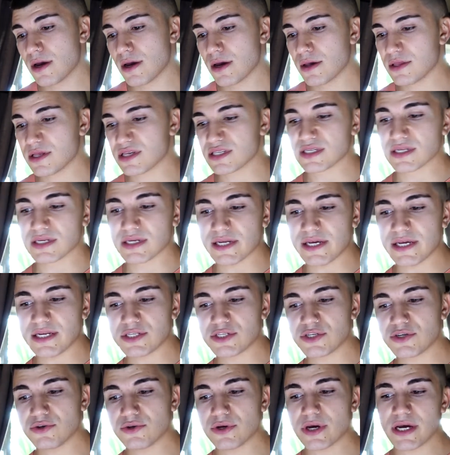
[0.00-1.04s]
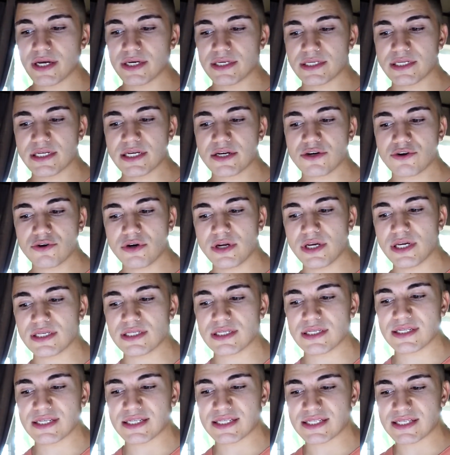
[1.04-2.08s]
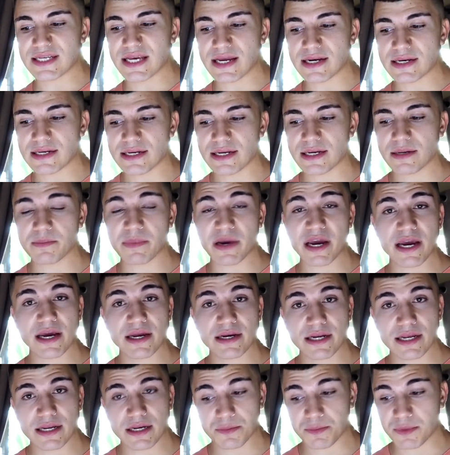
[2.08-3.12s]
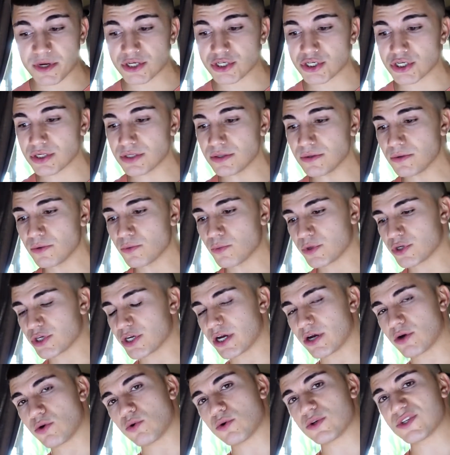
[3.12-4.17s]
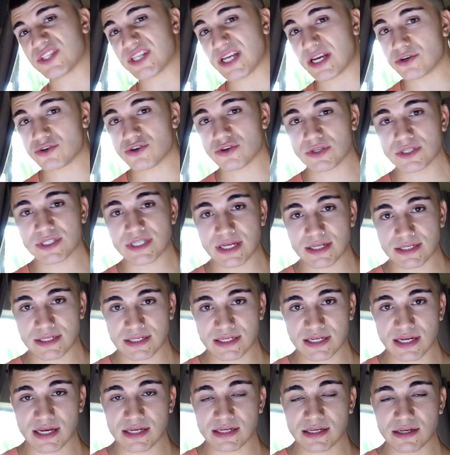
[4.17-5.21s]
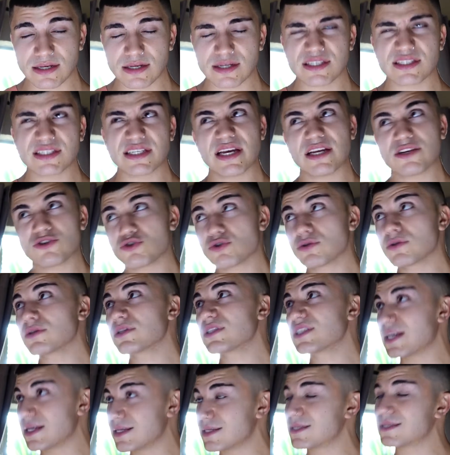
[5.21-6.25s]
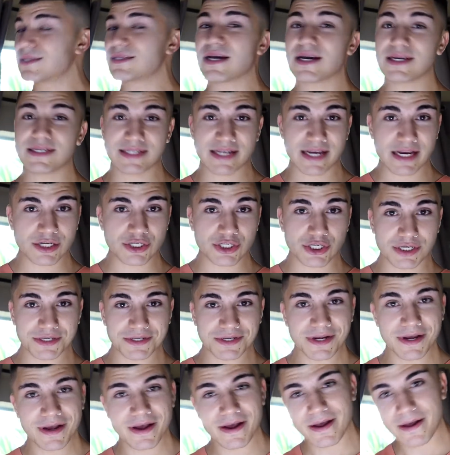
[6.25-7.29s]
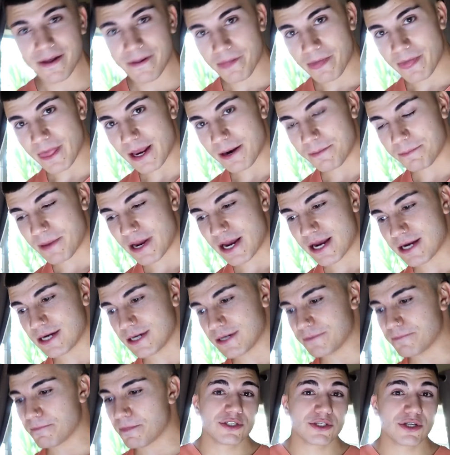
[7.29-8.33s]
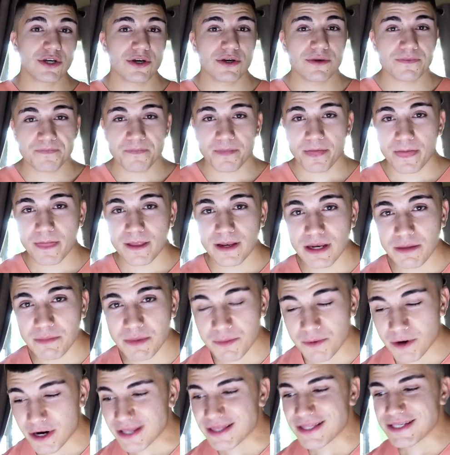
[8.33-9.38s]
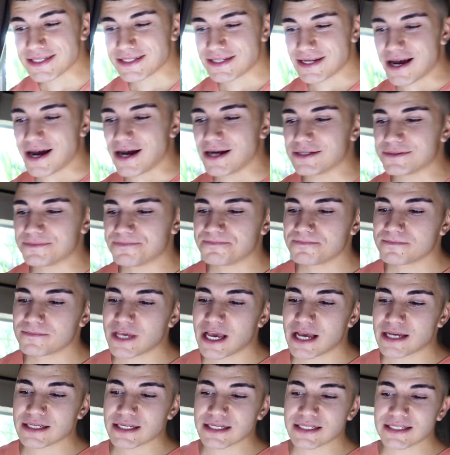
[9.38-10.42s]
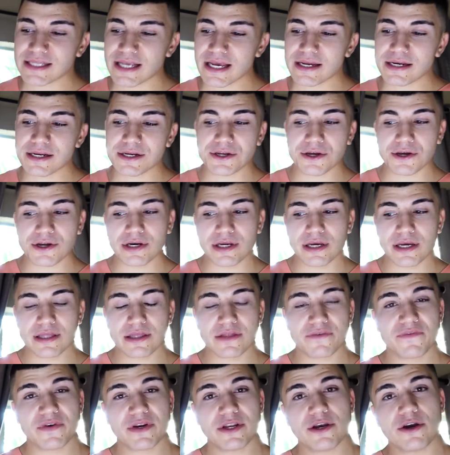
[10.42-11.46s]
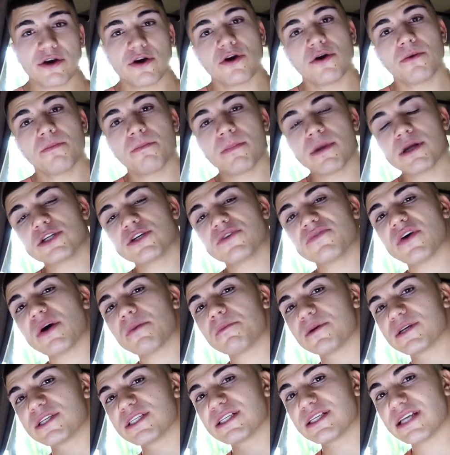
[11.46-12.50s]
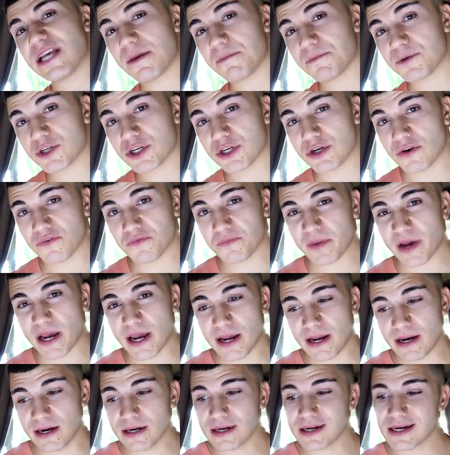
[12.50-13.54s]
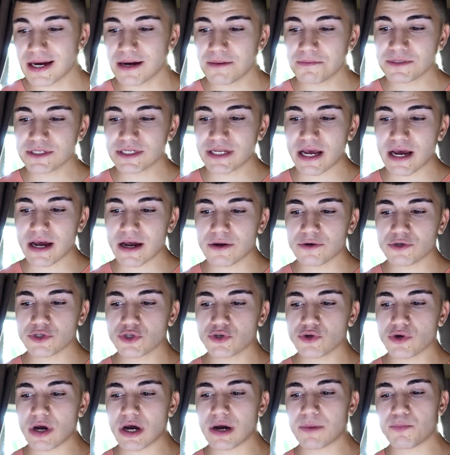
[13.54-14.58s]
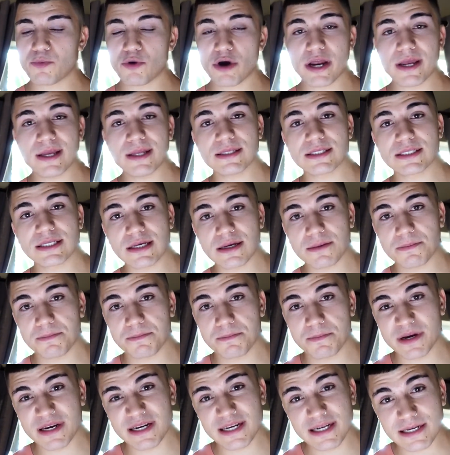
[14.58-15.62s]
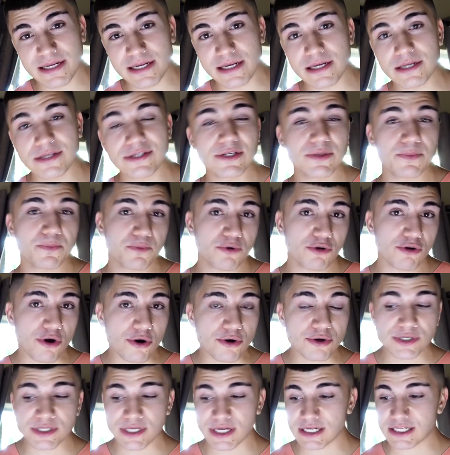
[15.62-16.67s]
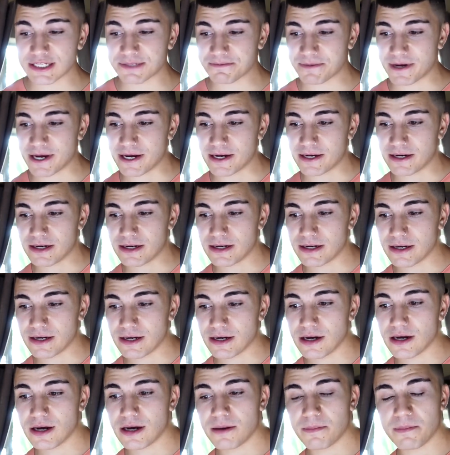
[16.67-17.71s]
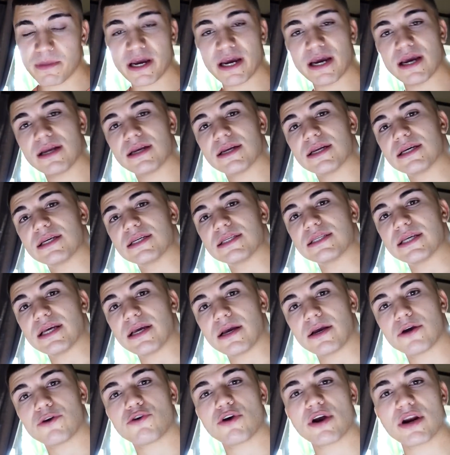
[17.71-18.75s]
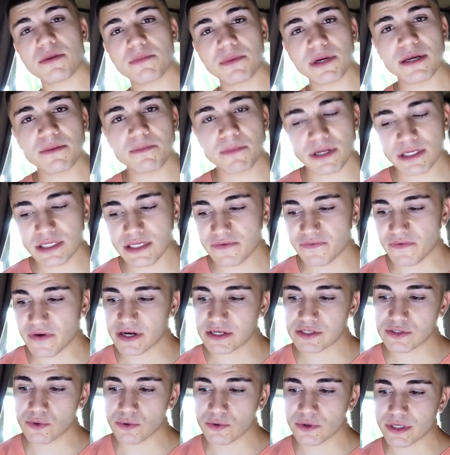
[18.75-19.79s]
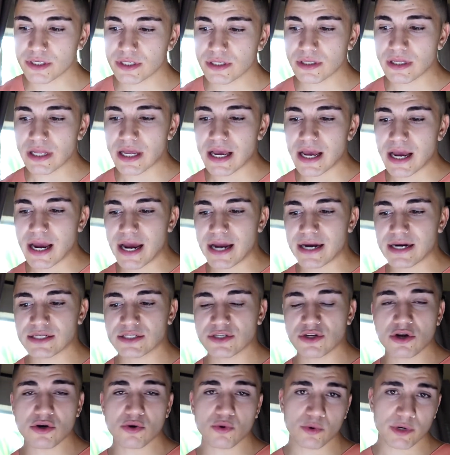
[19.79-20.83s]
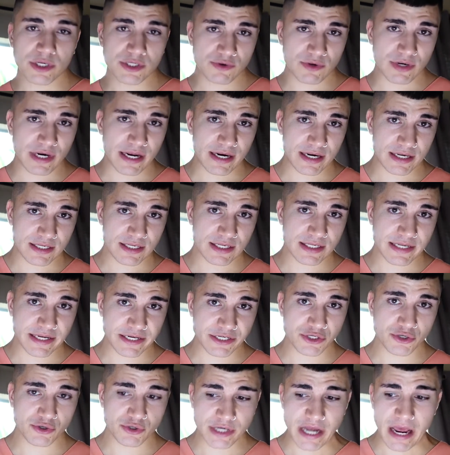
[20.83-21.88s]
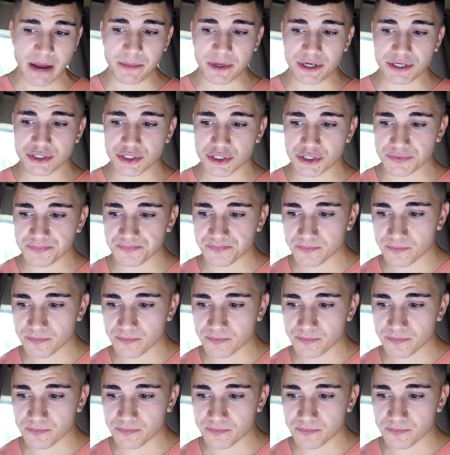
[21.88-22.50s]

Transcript: This will lead to a decreased descending pain inhibition, which can cause central sensitization and pain. So let me break this down. As I stated earlier in the video, much of our perception of pain comes down to our brain's ability to process pain. Pain is incredibly multifactorial and is not always related to tissue damage.